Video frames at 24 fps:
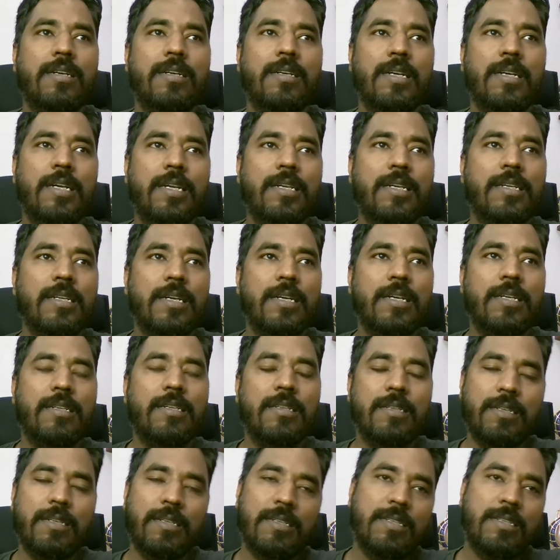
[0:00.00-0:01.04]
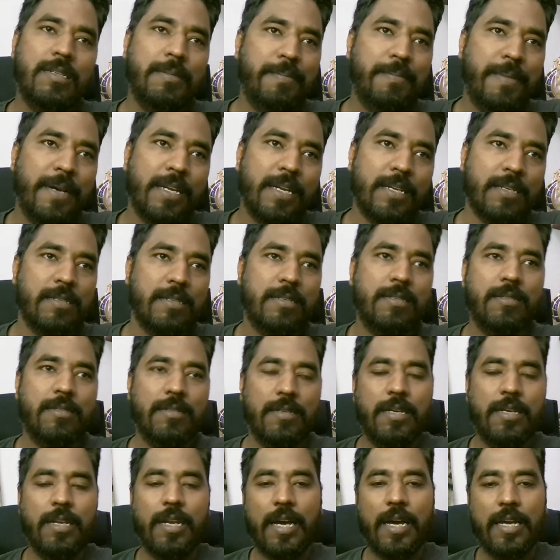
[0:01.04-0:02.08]
It depends.
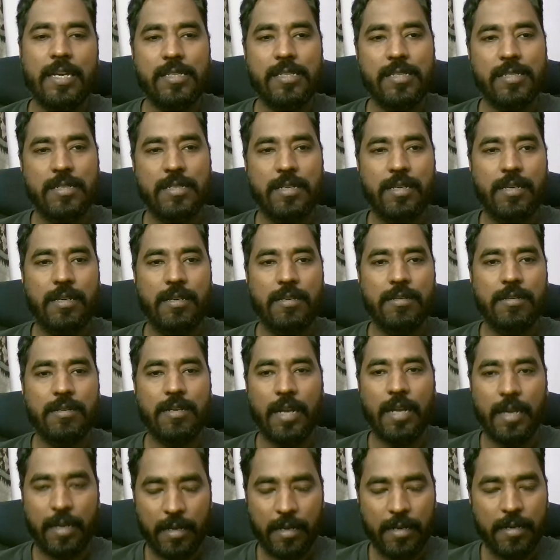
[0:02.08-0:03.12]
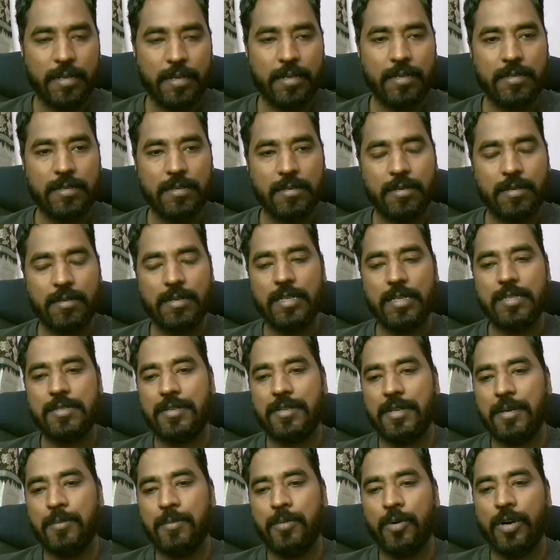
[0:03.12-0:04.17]
In IST, like Indian
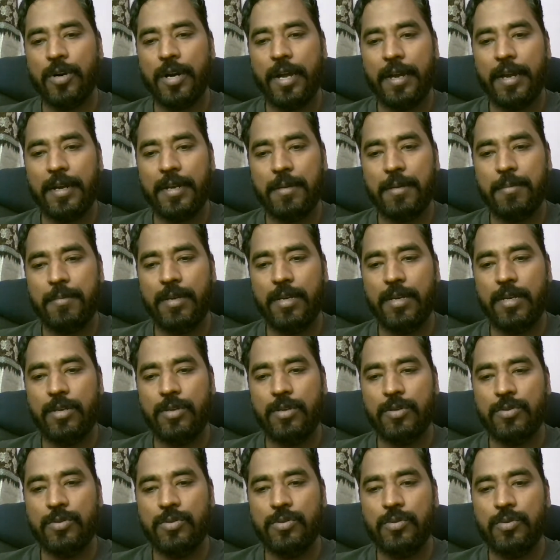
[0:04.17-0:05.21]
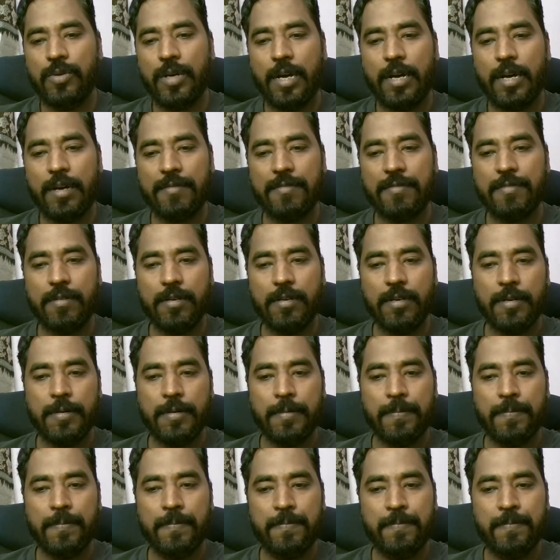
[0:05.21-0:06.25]
Testing Board you do have
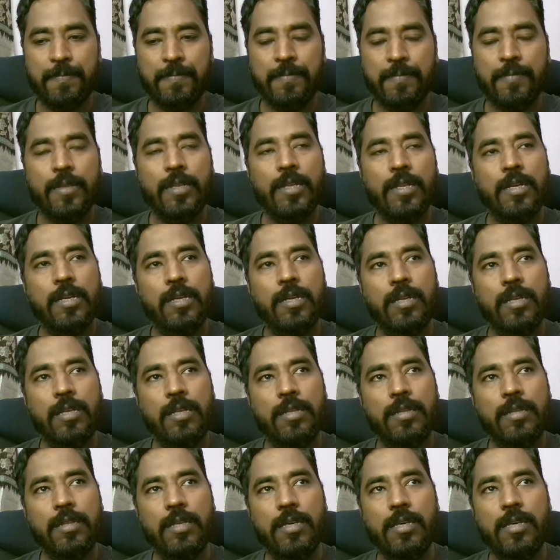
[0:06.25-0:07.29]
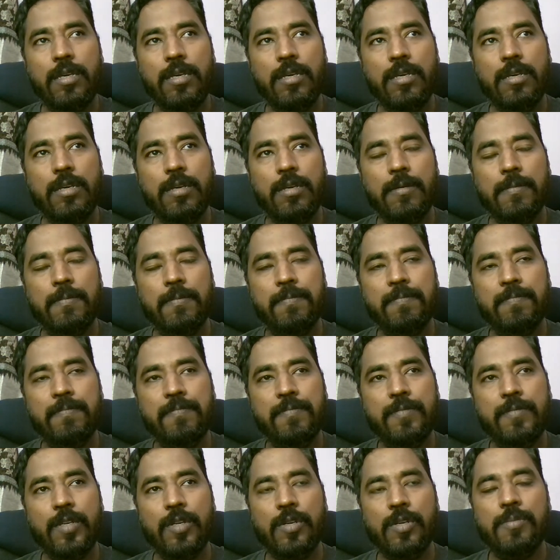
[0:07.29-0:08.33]
the
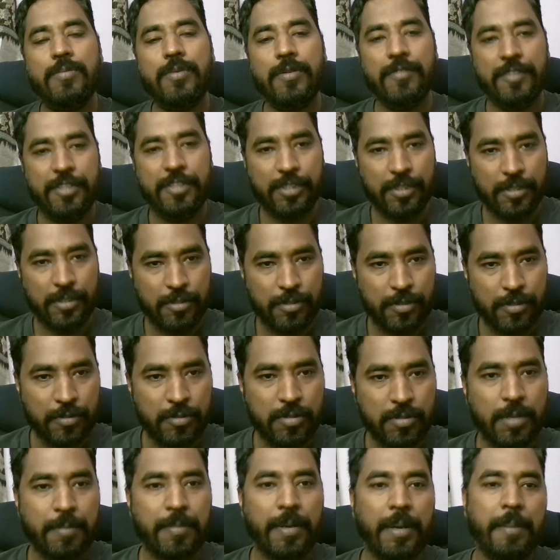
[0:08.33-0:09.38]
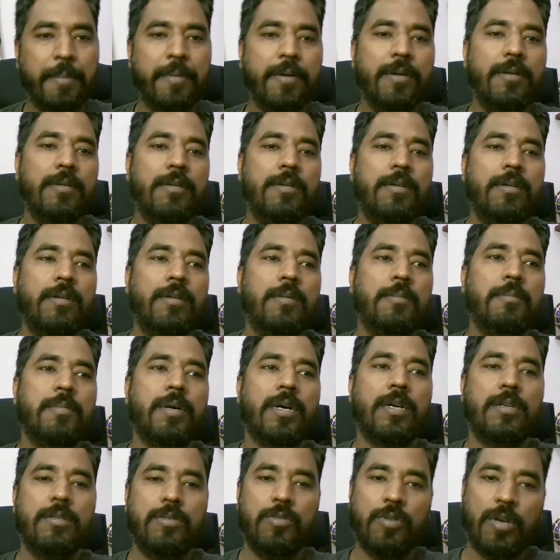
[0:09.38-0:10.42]
provision to use the paper,
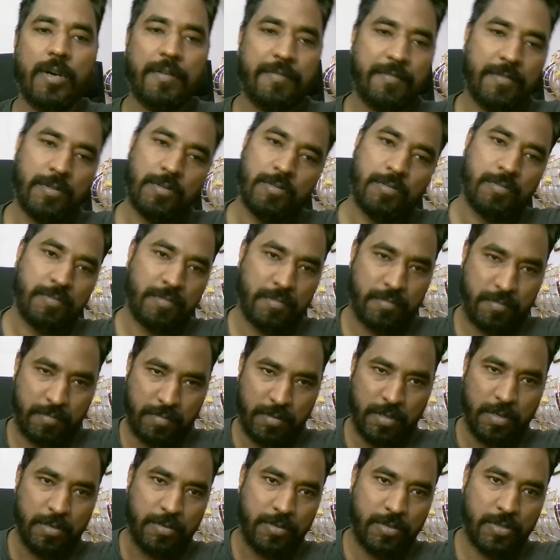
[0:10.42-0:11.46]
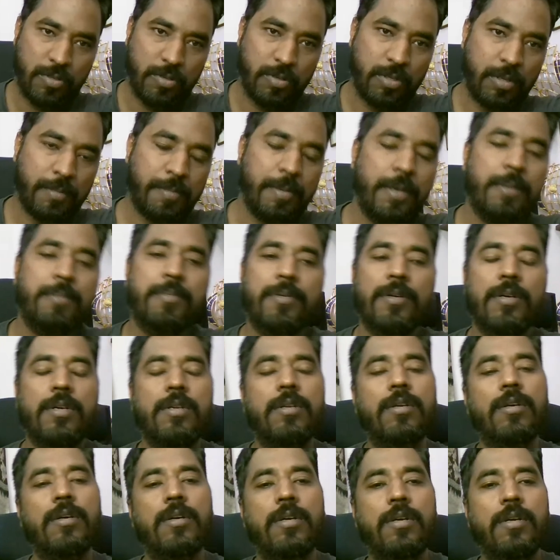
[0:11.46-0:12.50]
but you have to show the paper
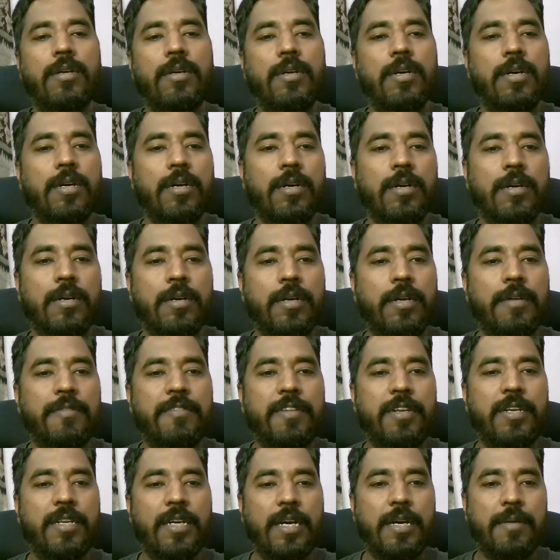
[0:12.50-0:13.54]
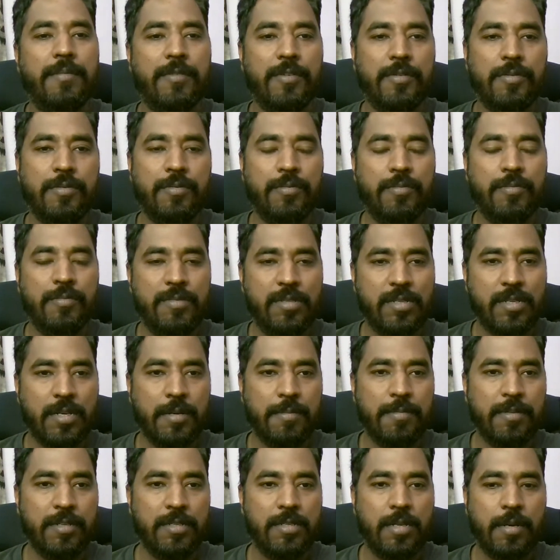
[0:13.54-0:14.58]
every time you
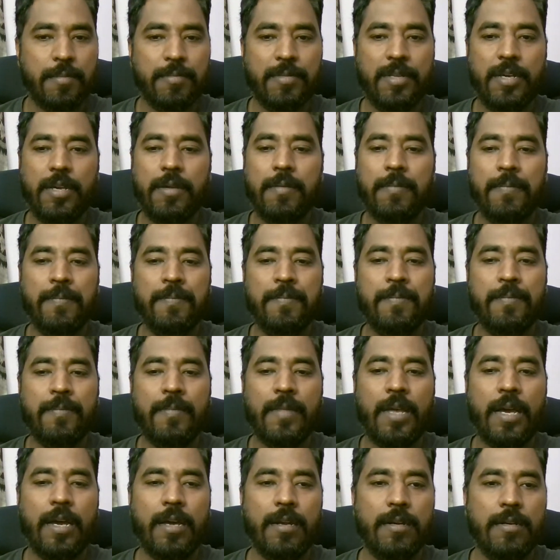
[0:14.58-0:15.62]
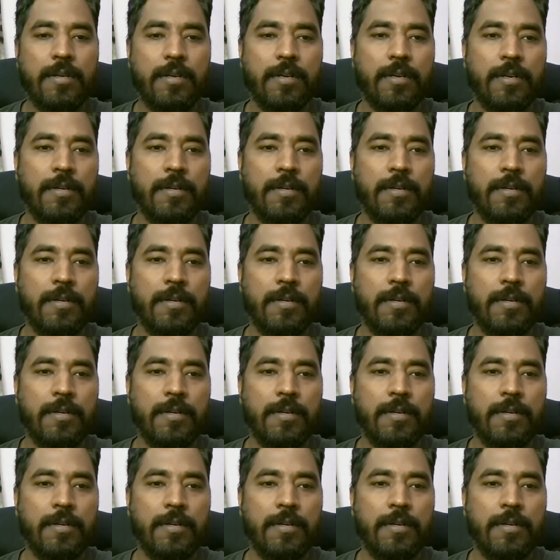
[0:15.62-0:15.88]
scribble something, and